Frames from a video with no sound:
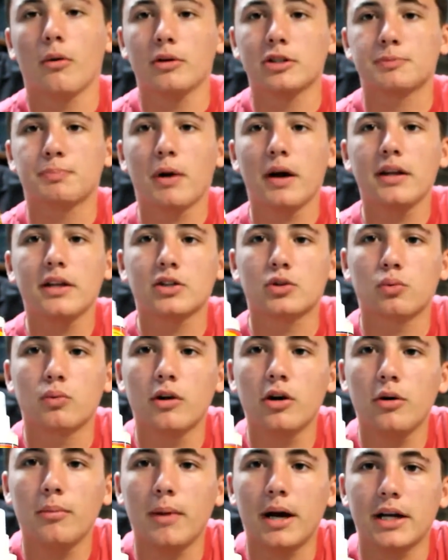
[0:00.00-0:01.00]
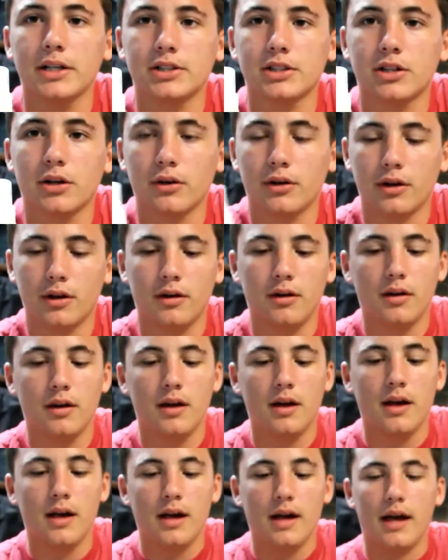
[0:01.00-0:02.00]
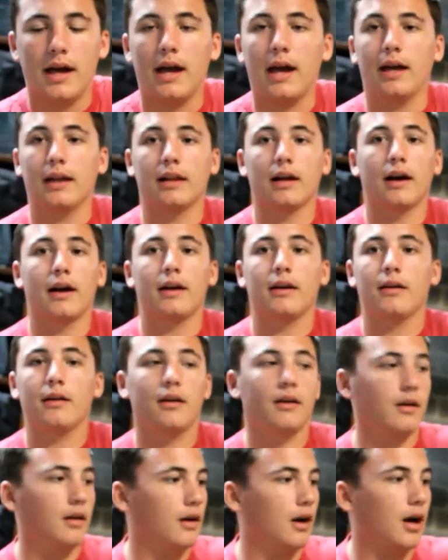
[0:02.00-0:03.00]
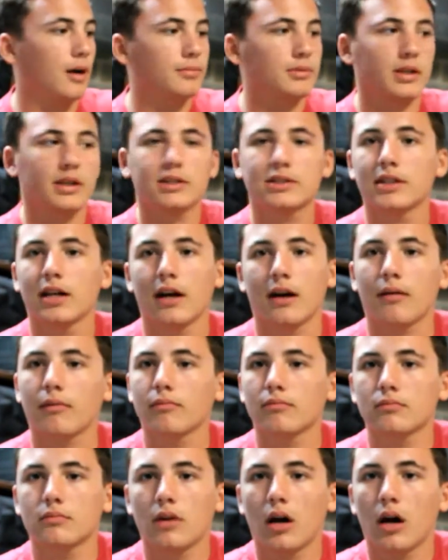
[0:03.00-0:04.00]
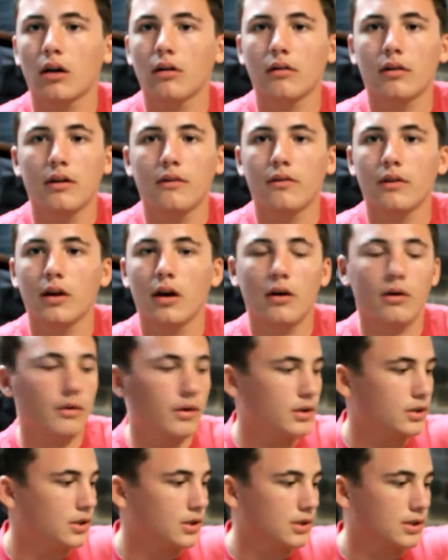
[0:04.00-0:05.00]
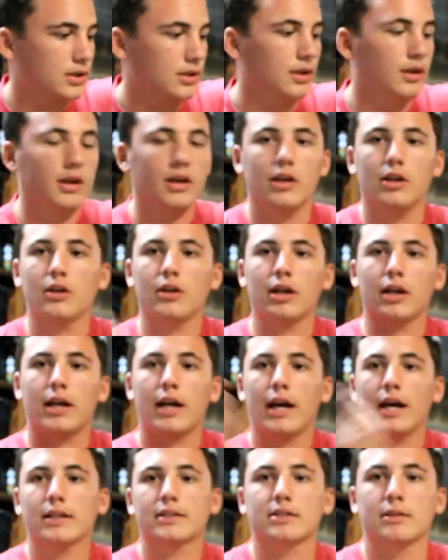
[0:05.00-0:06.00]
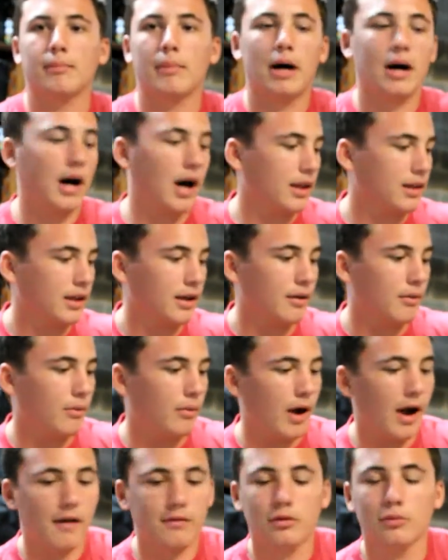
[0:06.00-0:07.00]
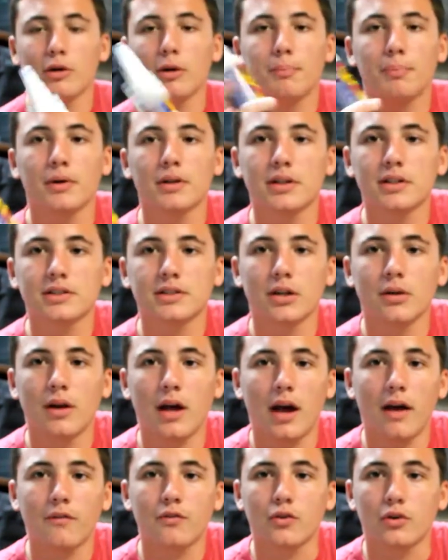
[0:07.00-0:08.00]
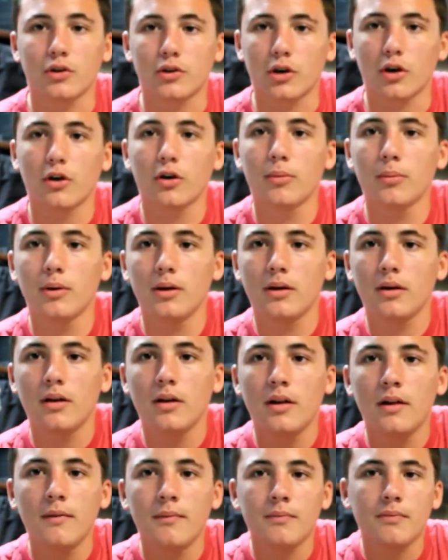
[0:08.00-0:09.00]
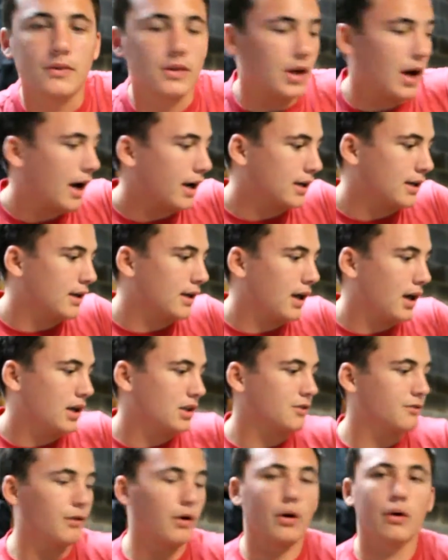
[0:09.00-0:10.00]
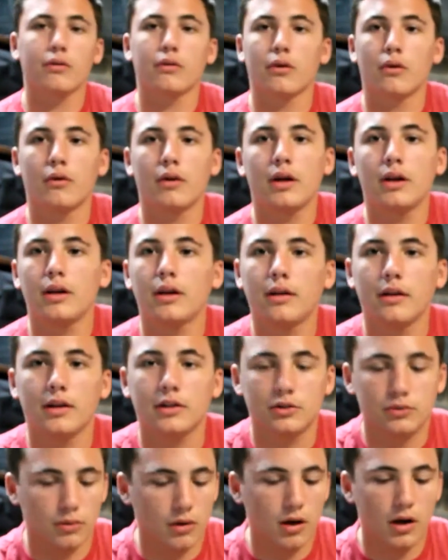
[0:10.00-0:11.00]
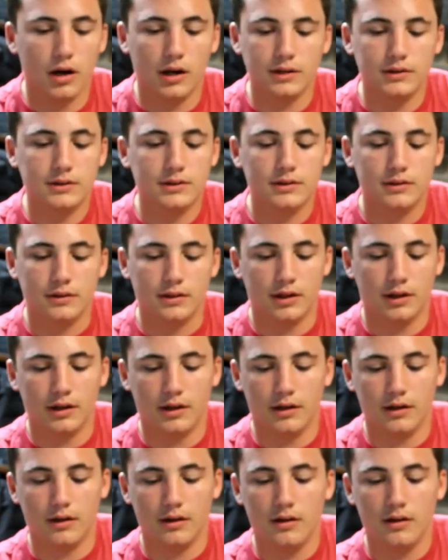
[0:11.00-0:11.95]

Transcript: spray this Reel Magic on it, and it's like, I don't even know, it just, you can cast a mile. I think after we put this on it after a tournament, I can cast farther on any of these rods than